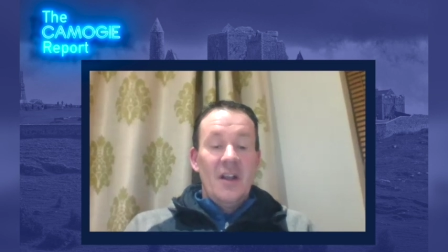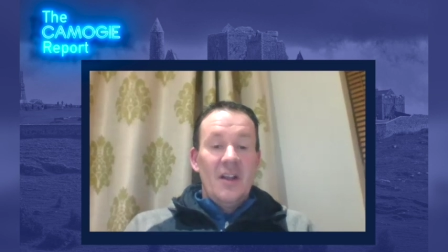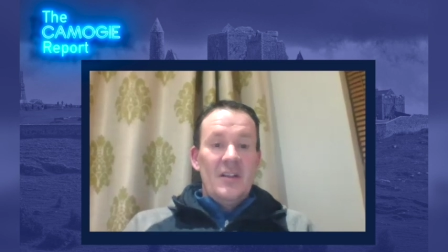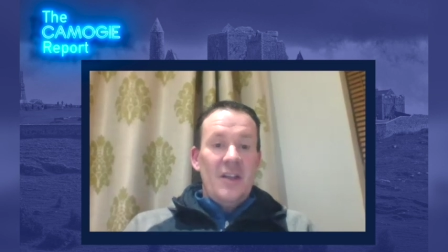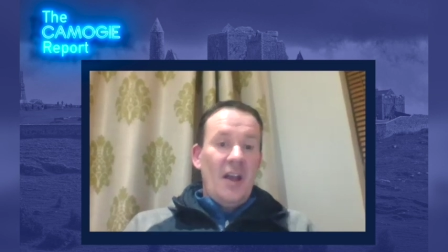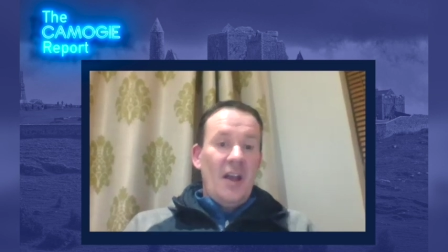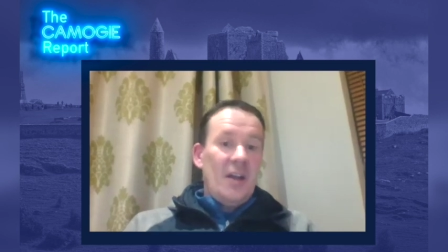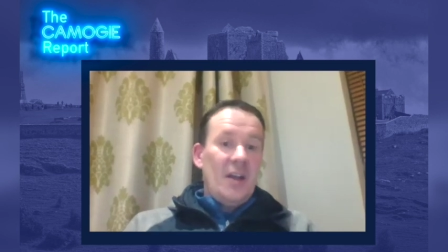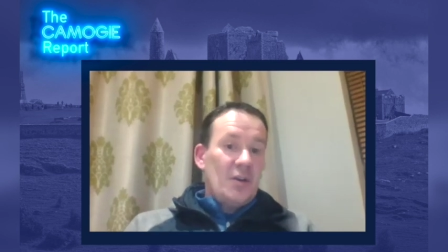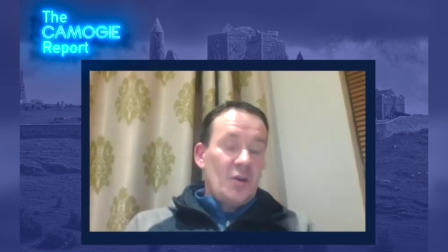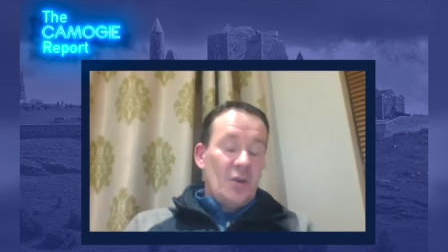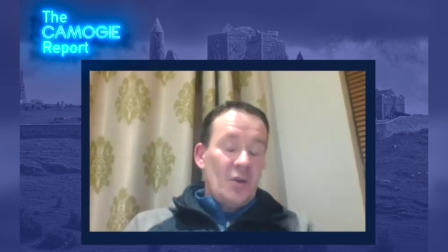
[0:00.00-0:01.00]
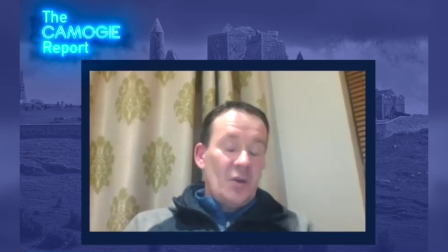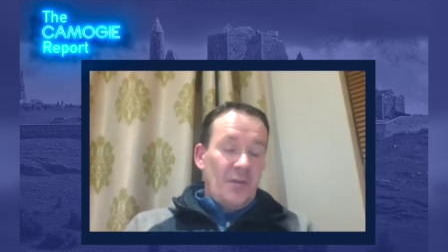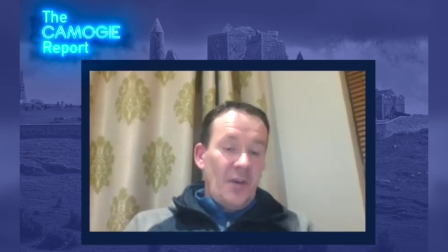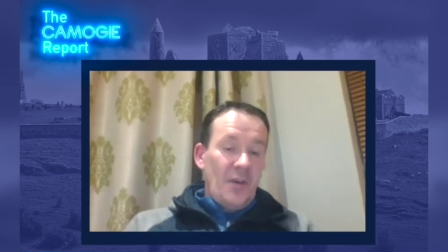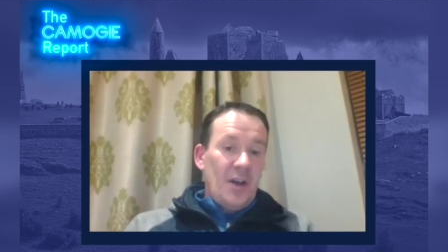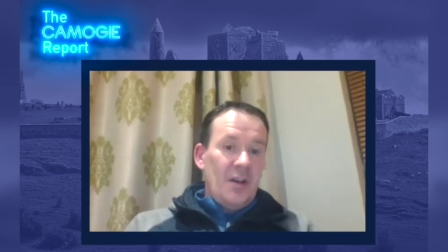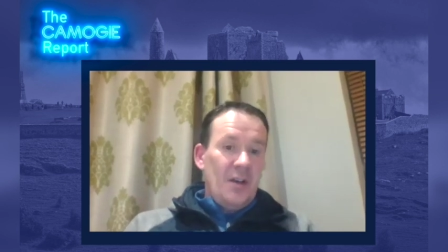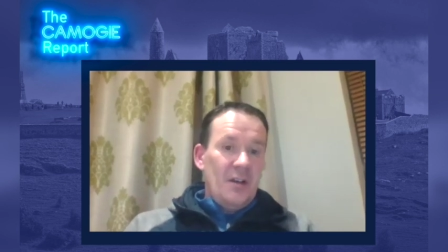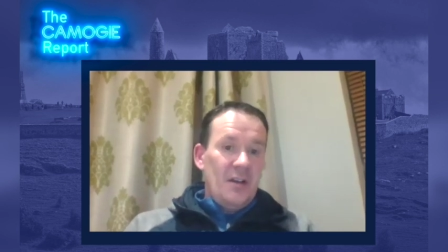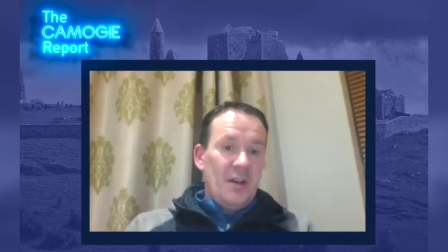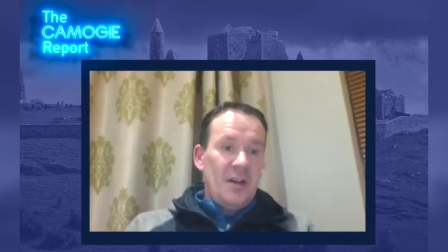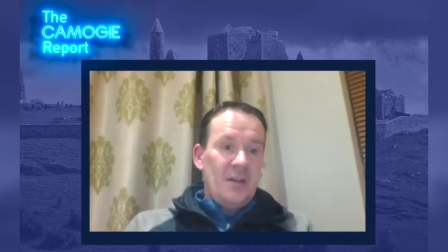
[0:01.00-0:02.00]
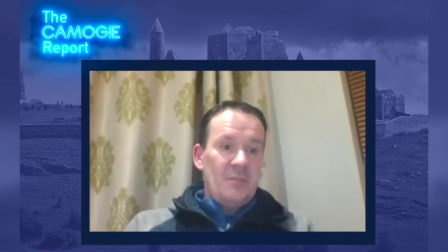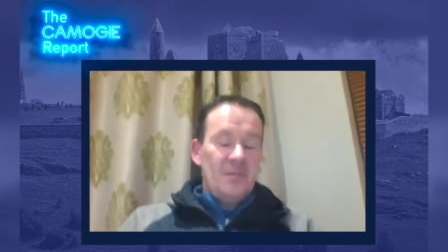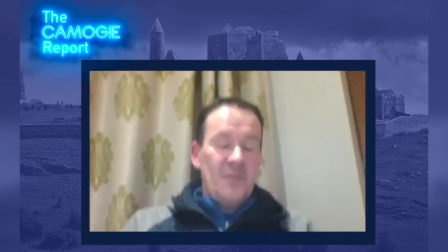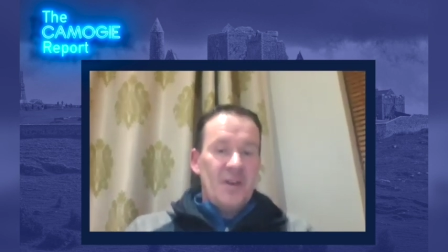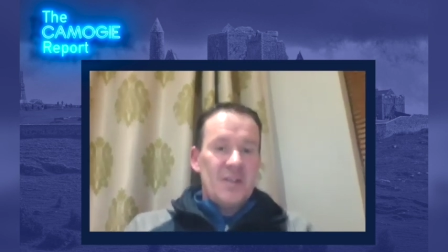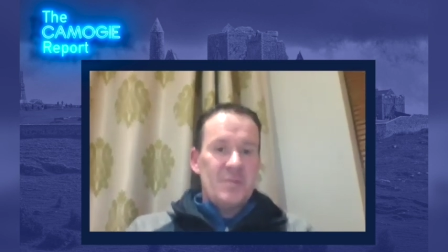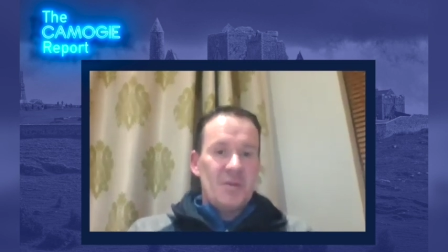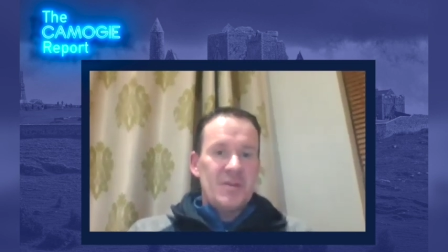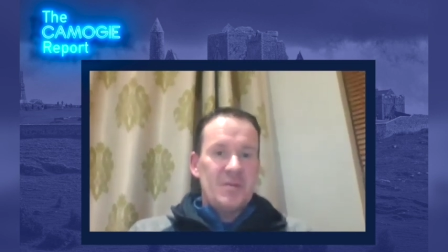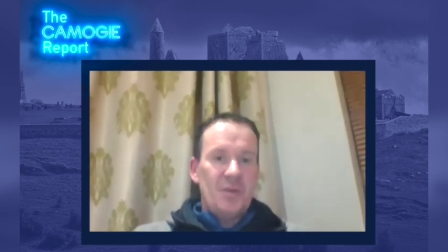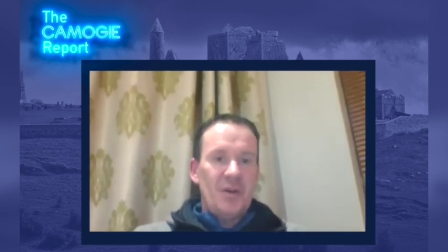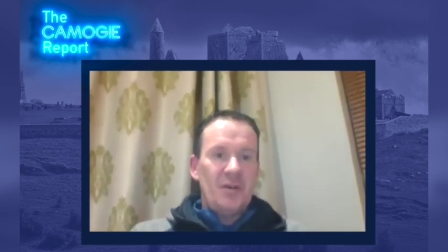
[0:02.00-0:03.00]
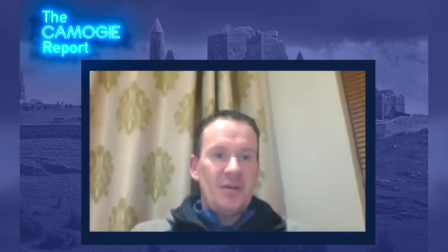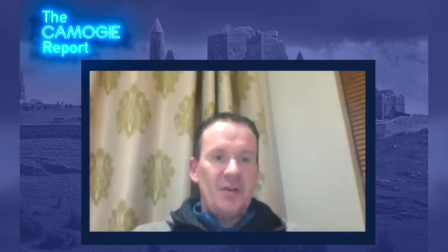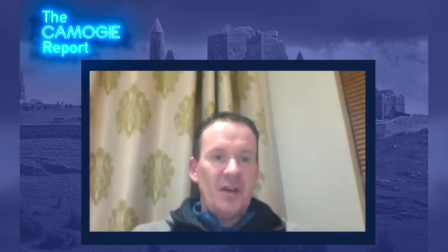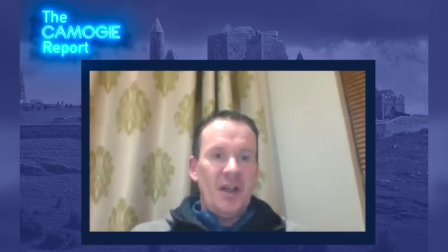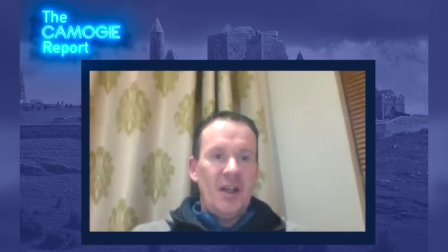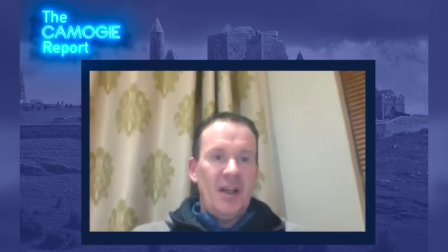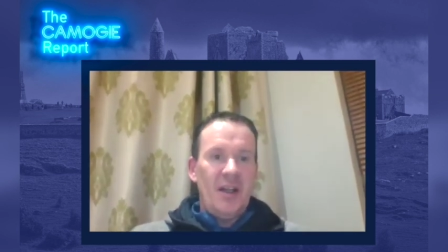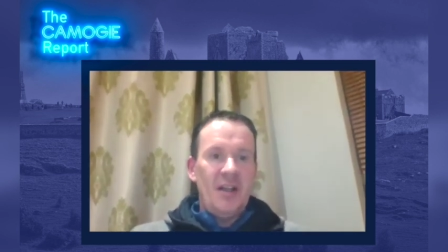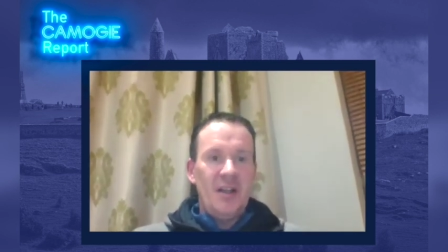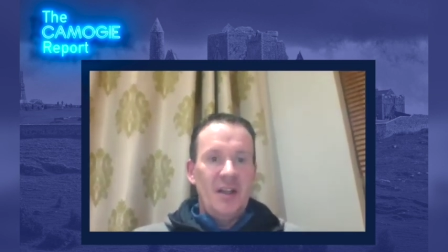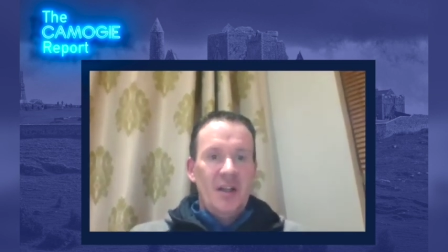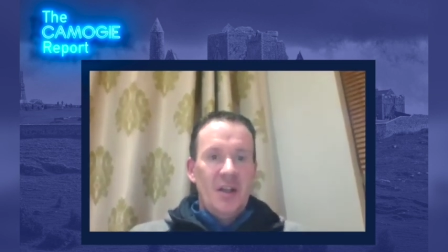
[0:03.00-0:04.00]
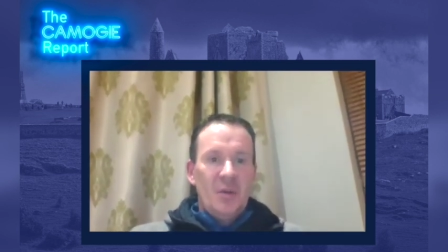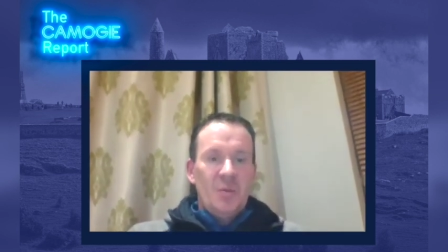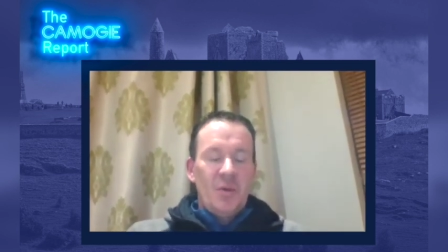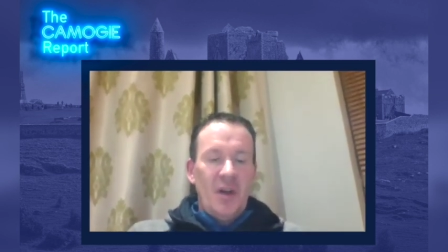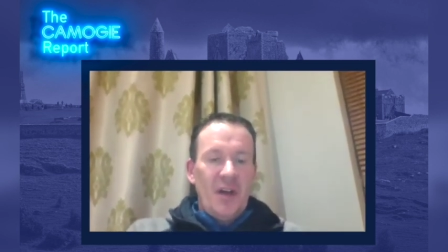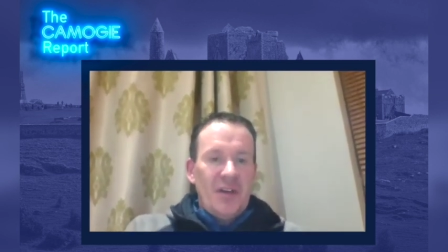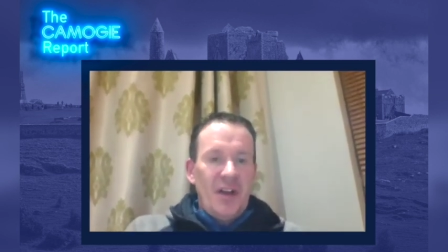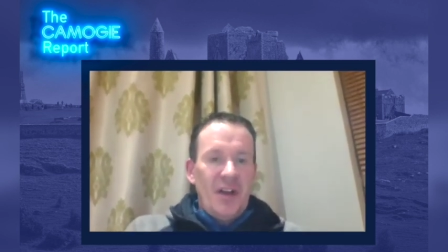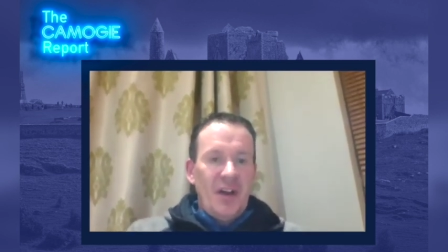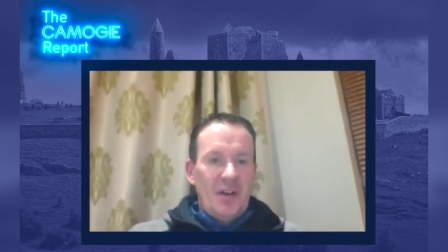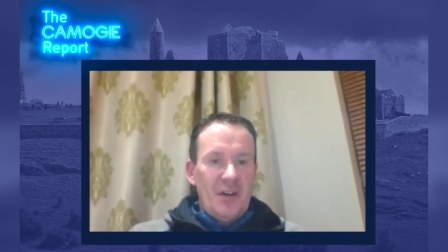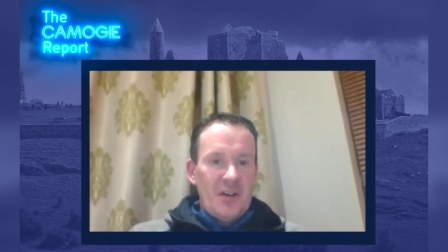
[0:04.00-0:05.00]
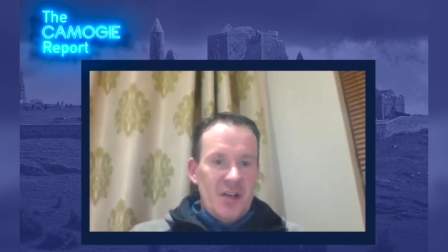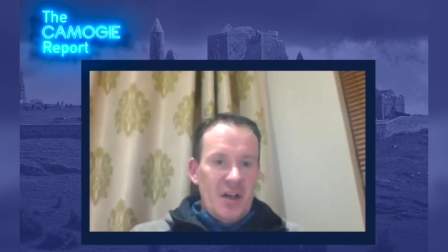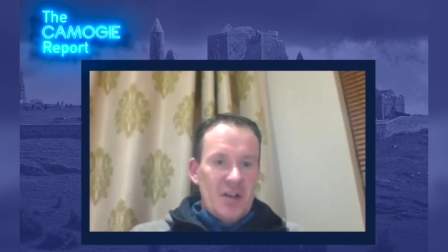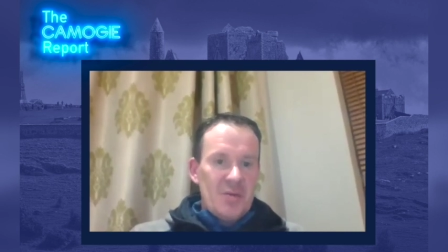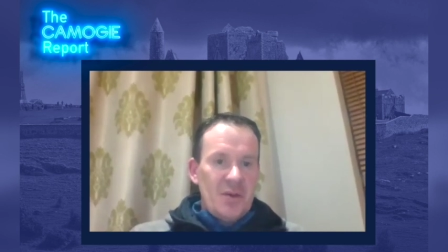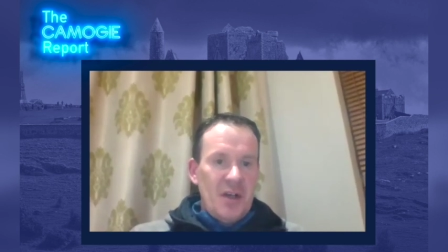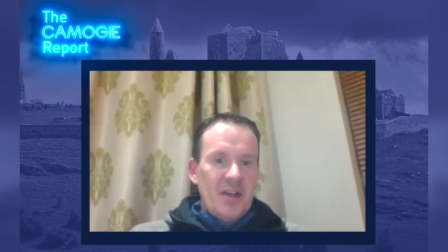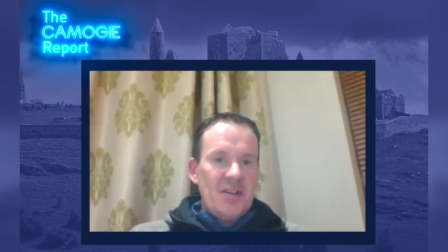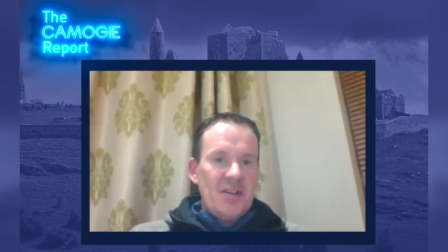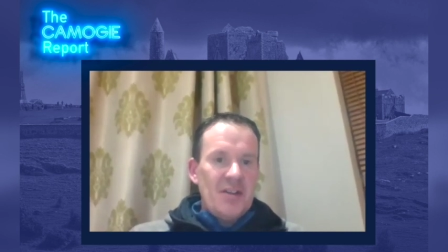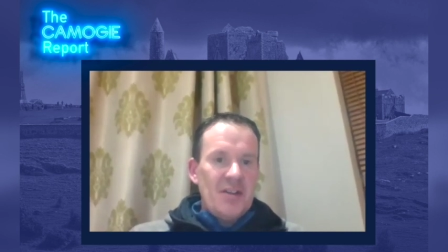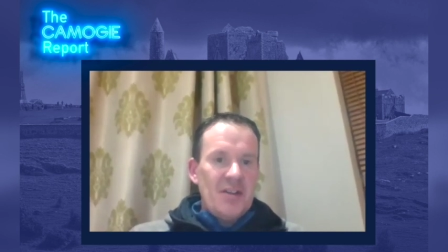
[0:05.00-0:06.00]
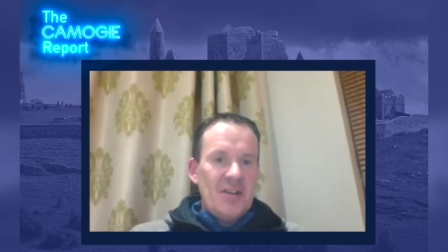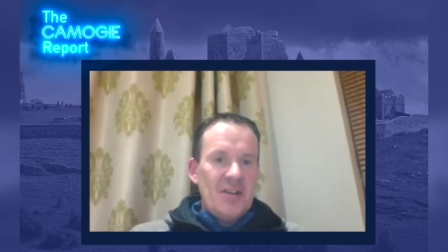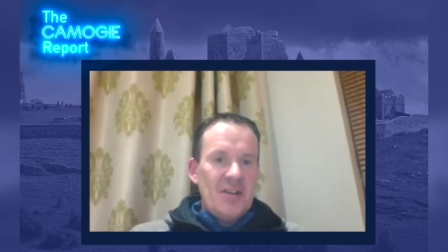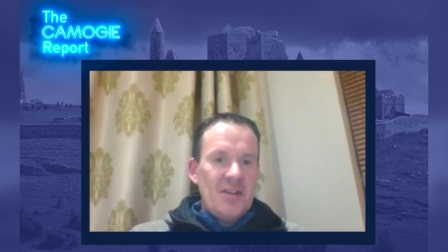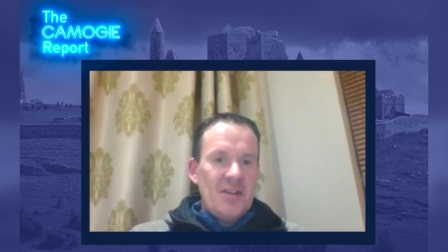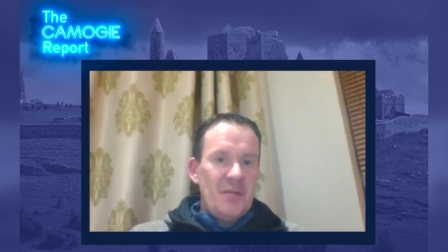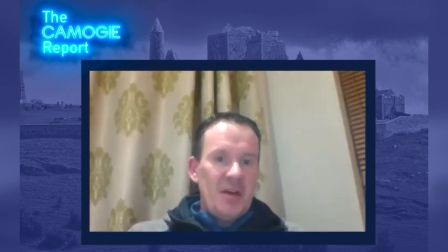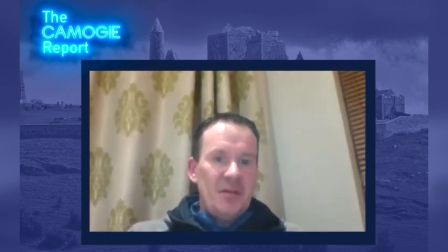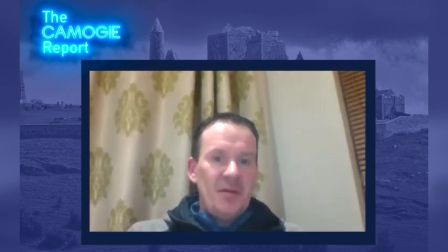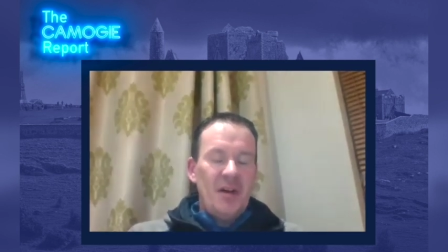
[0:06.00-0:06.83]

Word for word: Yeah, they're going fine. Um, I suppose we're uh, we're not together as long as we'd like to be.